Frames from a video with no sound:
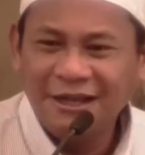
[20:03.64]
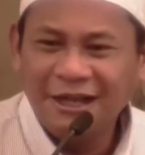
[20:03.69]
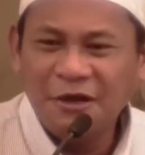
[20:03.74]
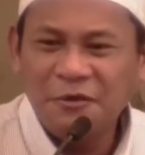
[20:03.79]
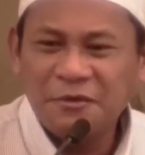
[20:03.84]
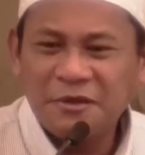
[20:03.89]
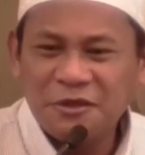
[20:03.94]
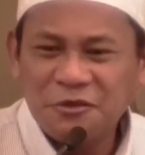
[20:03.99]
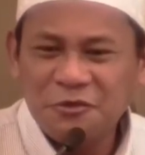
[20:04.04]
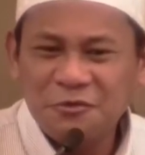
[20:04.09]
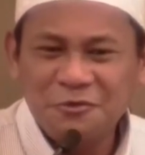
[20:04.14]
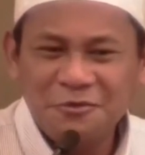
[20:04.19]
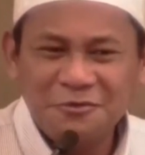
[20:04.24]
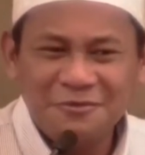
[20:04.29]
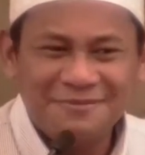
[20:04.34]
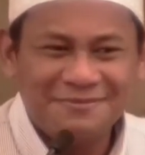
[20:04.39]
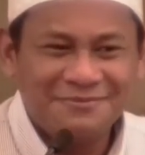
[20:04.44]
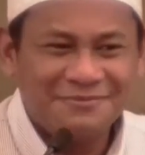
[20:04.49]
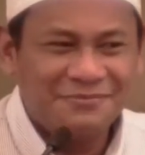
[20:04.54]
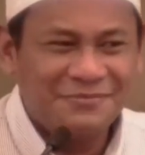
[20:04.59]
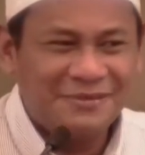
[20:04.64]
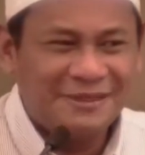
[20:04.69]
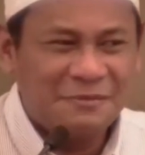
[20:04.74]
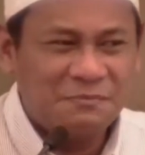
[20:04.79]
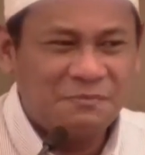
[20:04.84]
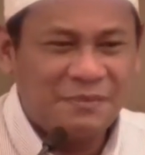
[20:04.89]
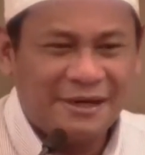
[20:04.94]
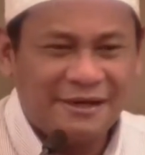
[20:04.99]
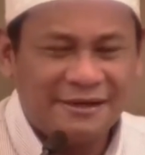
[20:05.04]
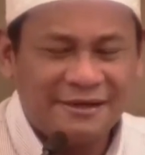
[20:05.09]
how can you be
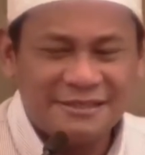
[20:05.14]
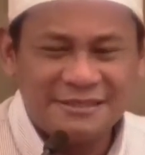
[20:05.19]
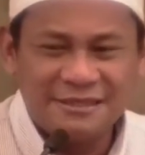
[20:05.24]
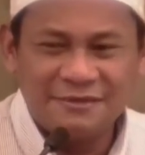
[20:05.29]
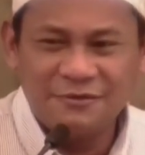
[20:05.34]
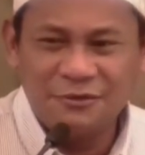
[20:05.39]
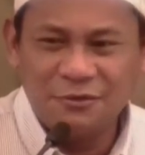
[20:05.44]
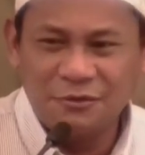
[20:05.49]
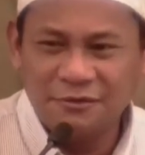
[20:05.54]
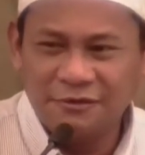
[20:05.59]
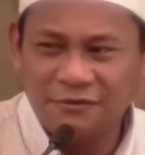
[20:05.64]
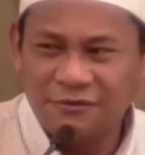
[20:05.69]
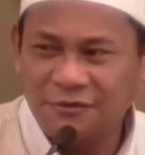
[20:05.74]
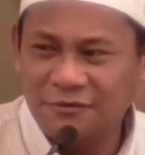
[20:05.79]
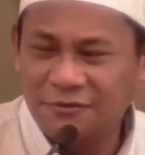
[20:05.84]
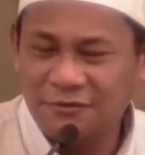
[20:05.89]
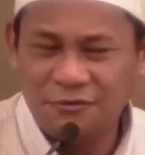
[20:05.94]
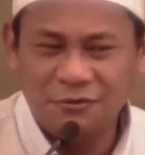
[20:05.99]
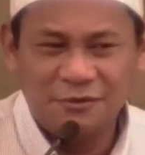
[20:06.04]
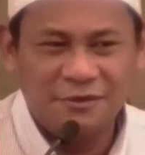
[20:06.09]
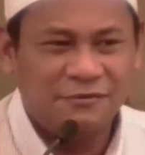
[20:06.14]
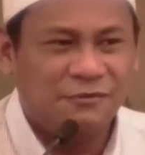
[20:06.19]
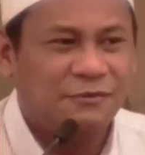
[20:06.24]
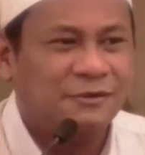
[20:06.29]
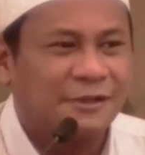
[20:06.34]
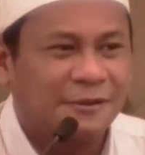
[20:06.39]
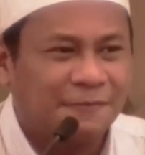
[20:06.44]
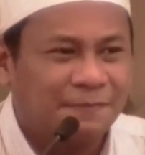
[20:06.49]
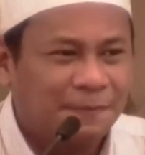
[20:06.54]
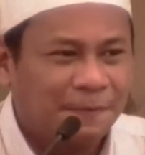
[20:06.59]
in paradise if you don't do the
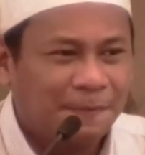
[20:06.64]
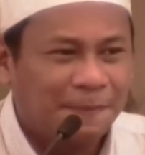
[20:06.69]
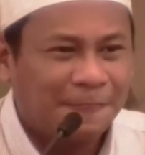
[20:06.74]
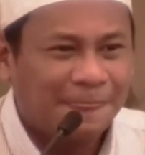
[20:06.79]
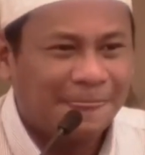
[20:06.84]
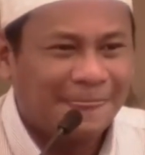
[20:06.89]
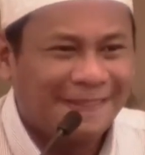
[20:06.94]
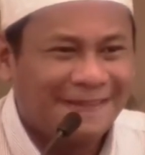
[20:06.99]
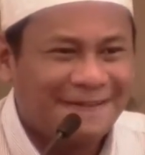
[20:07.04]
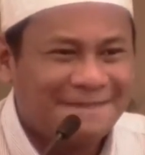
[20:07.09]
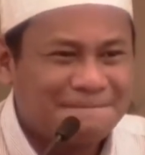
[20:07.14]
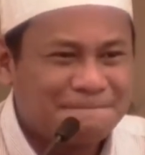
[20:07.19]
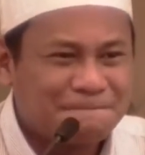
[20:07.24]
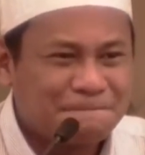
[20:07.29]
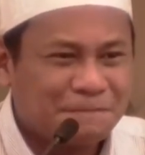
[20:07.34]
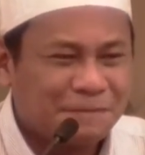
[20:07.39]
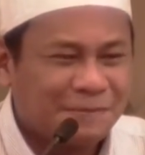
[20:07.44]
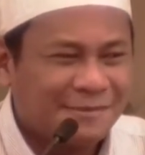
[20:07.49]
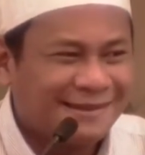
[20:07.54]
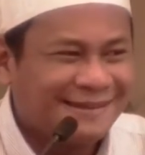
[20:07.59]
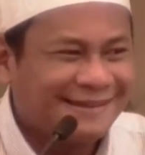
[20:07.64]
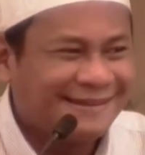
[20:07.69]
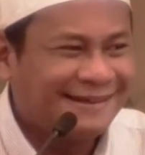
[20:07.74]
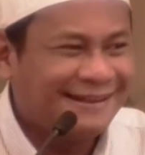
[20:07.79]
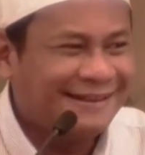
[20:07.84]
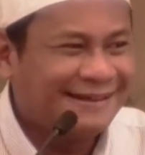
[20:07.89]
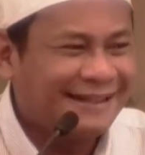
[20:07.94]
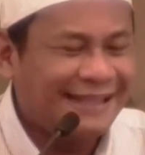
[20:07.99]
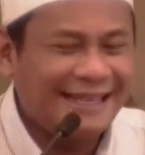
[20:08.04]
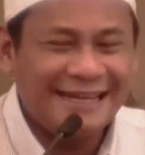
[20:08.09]
sunnah?
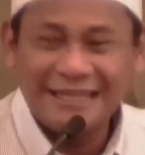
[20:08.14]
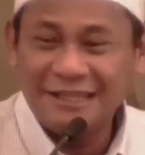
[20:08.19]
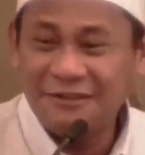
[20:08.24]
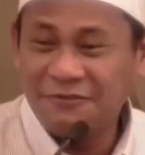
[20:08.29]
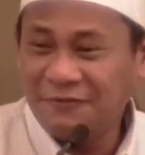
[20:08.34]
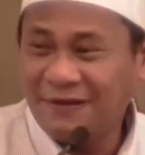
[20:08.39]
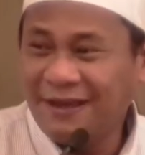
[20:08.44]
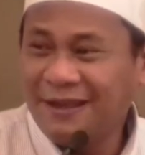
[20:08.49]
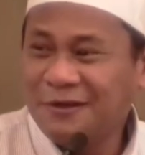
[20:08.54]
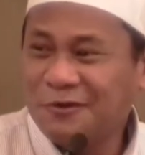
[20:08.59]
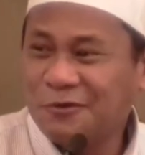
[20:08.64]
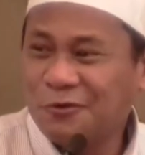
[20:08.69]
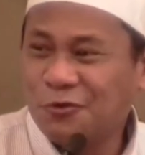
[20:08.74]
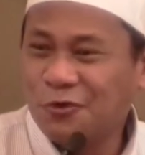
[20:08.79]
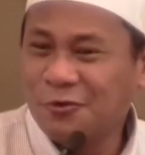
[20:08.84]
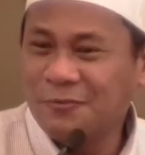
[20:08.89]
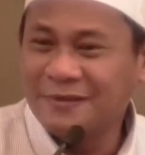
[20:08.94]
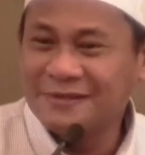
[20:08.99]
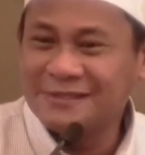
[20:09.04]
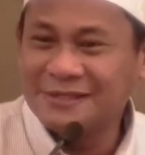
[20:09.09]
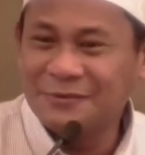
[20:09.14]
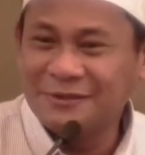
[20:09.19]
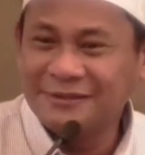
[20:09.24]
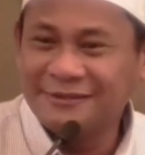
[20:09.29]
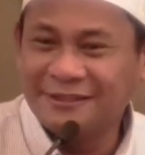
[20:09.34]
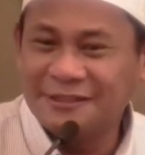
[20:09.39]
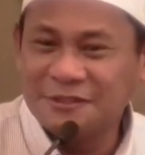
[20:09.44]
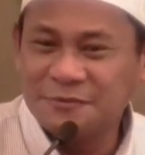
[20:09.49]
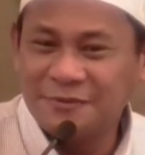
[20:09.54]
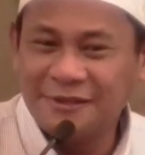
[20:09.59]
Right? And if I go home and someone
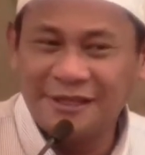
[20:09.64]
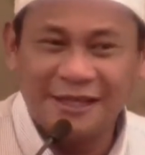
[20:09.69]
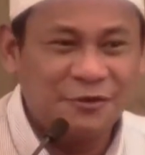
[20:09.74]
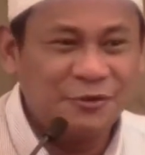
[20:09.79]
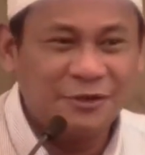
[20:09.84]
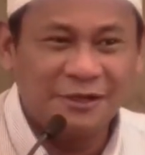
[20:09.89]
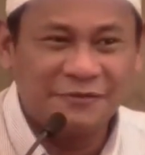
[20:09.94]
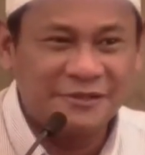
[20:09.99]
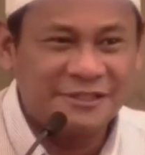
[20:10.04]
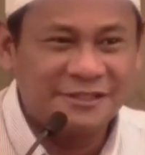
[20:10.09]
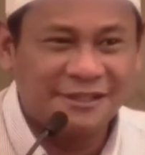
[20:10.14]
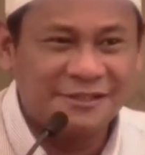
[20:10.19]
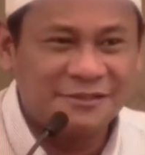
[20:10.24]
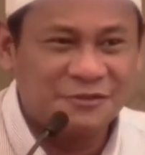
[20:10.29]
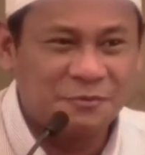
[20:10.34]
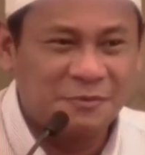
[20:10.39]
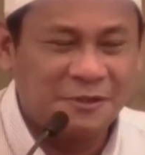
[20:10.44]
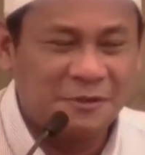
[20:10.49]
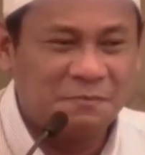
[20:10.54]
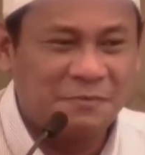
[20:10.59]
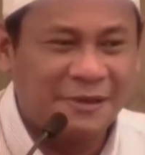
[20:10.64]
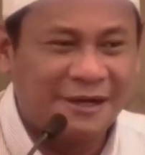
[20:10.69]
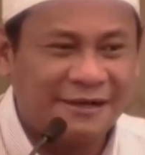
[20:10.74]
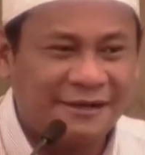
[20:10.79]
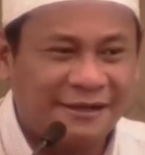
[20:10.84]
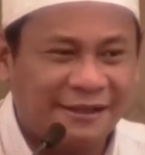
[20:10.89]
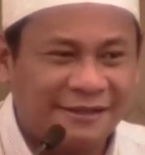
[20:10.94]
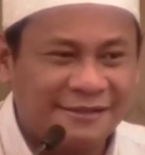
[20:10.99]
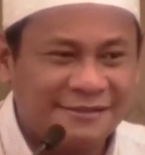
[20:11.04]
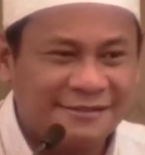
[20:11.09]
tells me I don't have a chance to be in
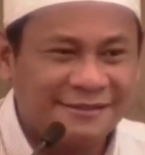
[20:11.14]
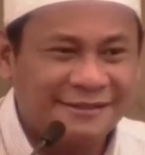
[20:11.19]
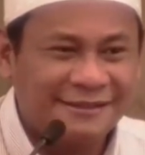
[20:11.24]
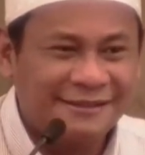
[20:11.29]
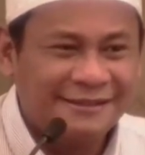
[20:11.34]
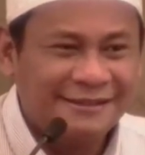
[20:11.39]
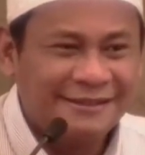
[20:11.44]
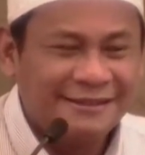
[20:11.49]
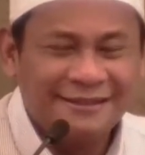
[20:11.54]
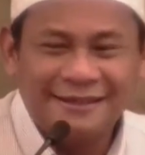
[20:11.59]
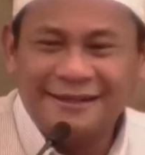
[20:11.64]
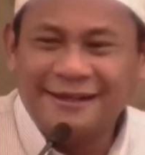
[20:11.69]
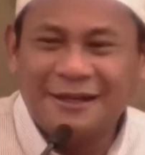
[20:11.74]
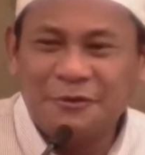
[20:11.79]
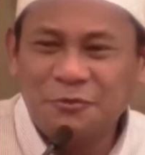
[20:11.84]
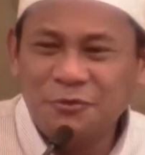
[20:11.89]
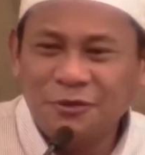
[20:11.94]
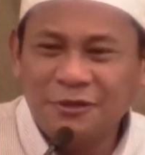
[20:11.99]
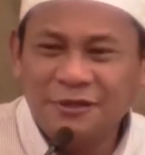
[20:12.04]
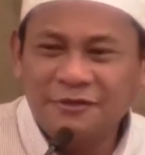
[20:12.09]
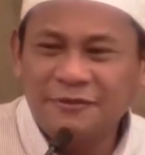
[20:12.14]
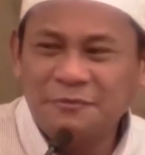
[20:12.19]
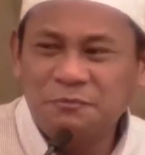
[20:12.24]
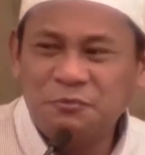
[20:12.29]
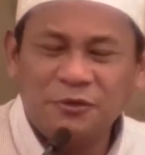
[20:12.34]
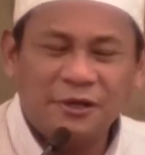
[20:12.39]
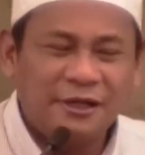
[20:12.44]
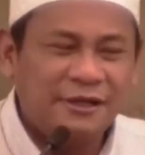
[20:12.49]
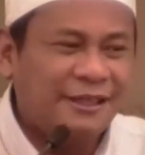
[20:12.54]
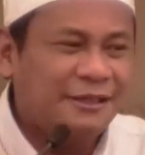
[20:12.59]
paradise, then I will not even
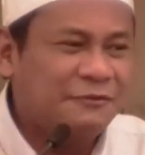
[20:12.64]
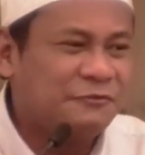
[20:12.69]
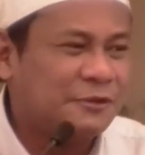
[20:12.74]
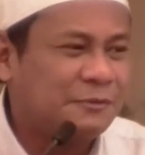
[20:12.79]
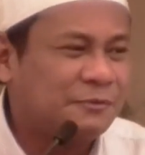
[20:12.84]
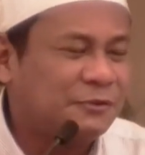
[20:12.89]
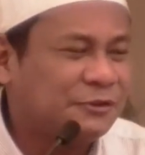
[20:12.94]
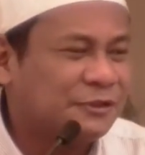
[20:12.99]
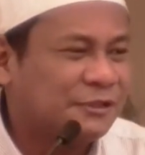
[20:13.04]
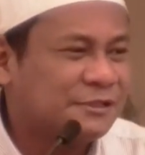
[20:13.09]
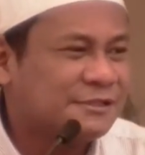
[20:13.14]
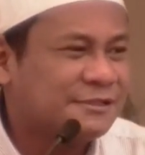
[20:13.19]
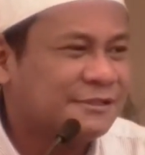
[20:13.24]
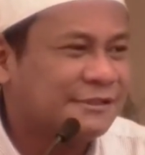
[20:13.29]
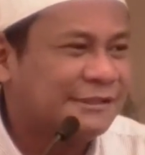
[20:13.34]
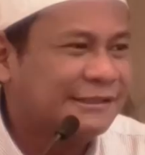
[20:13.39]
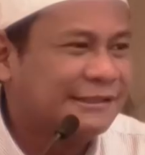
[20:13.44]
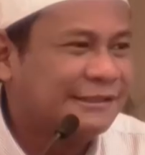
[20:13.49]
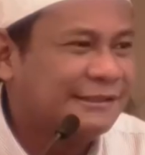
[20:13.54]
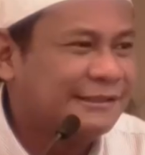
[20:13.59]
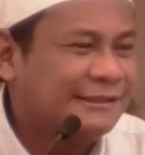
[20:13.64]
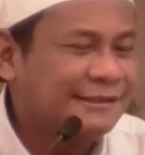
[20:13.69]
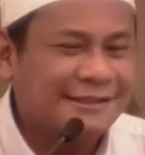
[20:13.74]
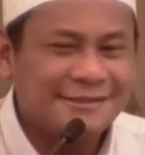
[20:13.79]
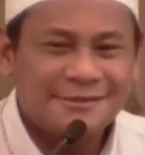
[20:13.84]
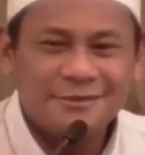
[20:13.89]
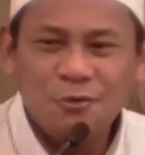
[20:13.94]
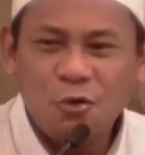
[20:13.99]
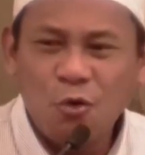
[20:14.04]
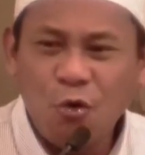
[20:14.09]
put any effort because
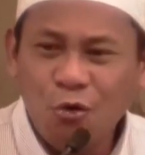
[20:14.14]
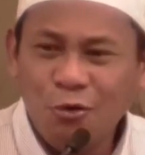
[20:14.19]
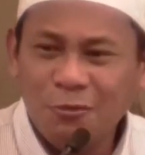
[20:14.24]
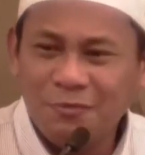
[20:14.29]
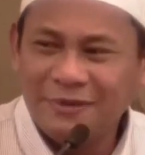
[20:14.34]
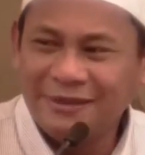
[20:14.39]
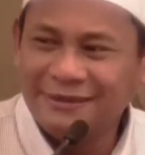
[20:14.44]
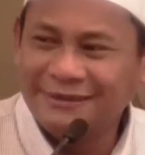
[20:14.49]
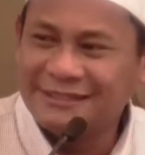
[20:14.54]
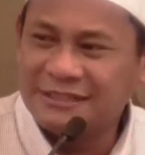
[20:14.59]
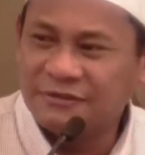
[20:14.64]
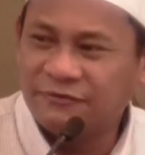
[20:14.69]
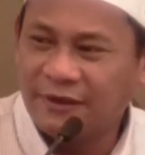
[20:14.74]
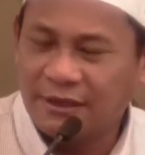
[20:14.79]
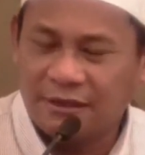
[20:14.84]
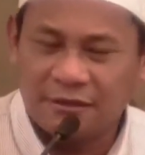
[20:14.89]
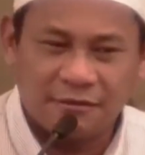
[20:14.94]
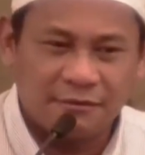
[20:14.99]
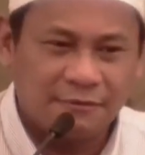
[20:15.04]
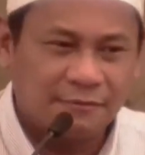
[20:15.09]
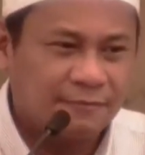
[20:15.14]
there's no hope in this faith.